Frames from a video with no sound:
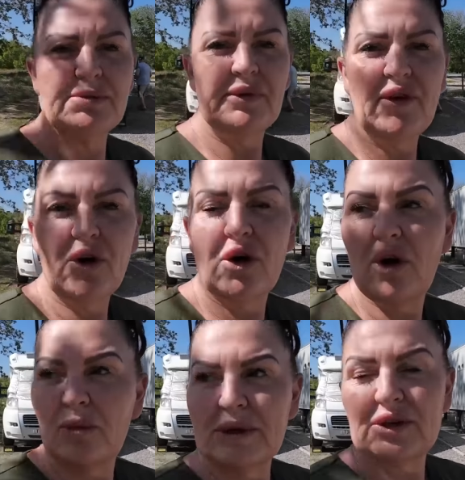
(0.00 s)

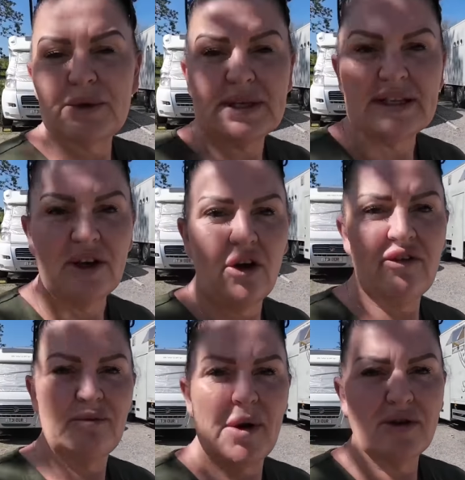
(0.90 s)
before we do set
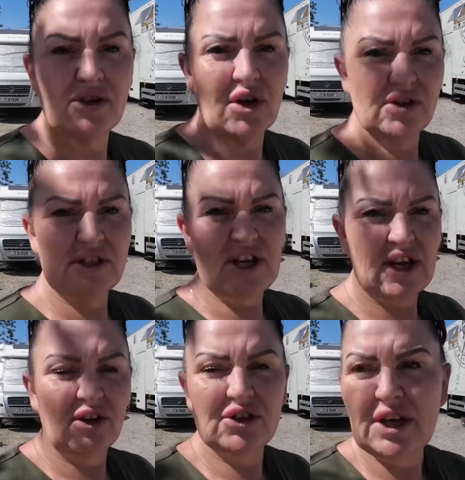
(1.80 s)
off, Mark's has gone to
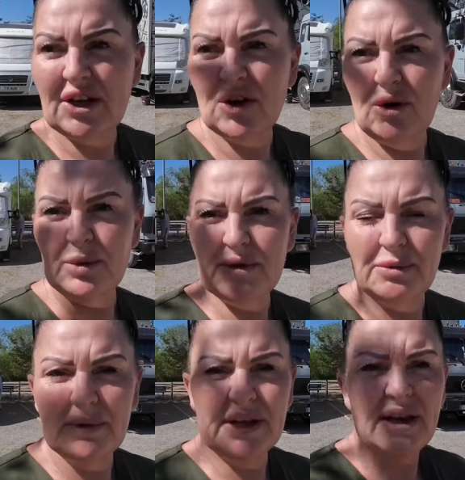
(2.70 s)
check on Chico with
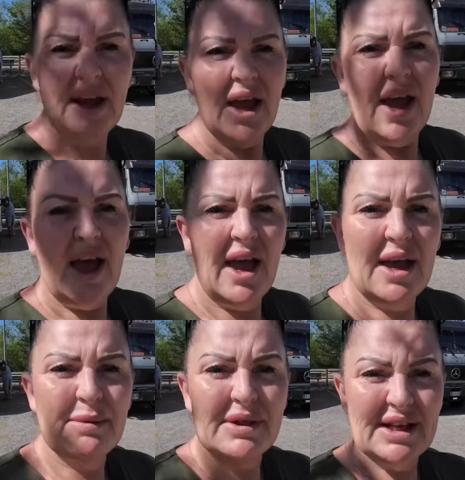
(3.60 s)
something.
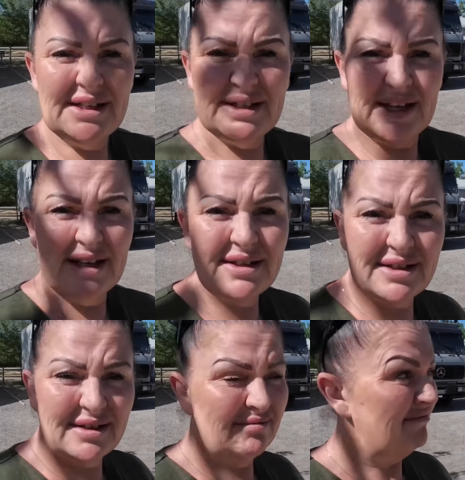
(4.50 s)
Um, this is